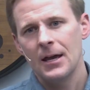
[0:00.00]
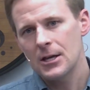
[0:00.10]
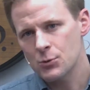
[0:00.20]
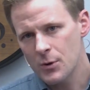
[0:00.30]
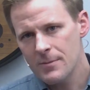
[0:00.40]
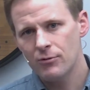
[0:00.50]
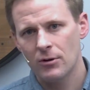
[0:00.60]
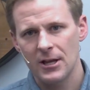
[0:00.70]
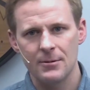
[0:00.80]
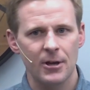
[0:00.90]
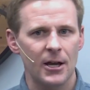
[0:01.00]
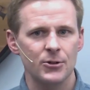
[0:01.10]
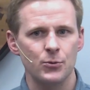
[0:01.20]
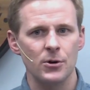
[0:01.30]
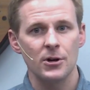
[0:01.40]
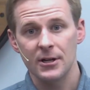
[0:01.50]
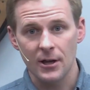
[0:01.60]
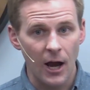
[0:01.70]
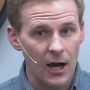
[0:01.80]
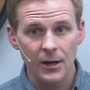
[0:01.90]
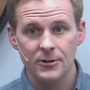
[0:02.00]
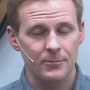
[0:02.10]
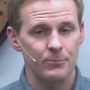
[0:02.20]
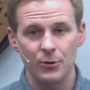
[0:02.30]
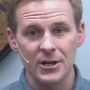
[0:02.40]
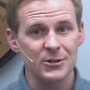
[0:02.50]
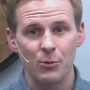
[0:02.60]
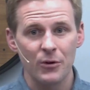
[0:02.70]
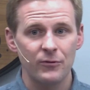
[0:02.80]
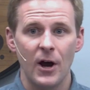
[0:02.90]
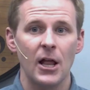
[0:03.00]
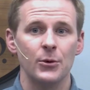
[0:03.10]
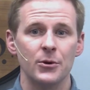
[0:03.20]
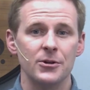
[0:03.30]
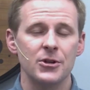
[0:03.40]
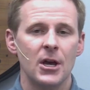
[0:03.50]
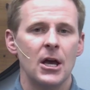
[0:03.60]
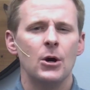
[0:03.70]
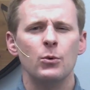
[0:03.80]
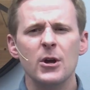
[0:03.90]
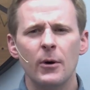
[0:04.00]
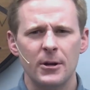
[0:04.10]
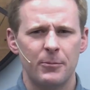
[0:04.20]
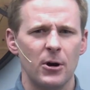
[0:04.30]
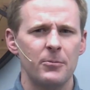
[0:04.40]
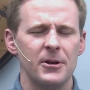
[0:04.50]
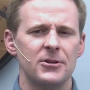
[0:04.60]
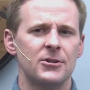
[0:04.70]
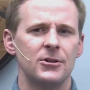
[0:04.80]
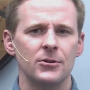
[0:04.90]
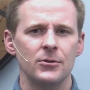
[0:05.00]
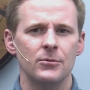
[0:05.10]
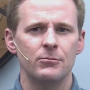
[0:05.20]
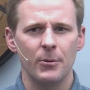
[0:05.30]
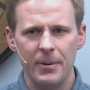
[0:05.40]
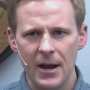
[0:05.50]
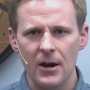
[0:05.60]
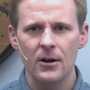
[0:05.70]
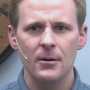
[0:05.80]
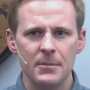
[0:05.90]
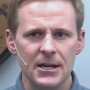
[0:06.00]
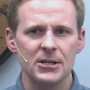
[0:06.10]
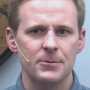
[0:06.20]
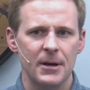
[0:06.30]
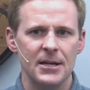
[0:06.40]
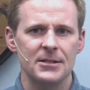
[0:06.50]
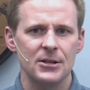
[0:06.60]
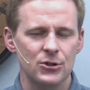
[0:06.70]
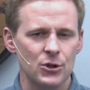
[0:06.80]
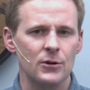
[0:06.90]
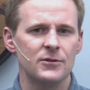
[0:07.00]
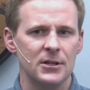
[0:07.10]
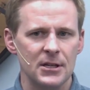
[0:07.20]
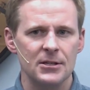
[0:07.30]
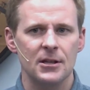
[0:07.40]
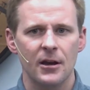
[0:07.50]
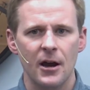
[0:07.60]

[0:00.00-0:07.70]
As we proclaim God's word and God brings more followers, we want a purpose to prepare a meeting space that serves the needs of the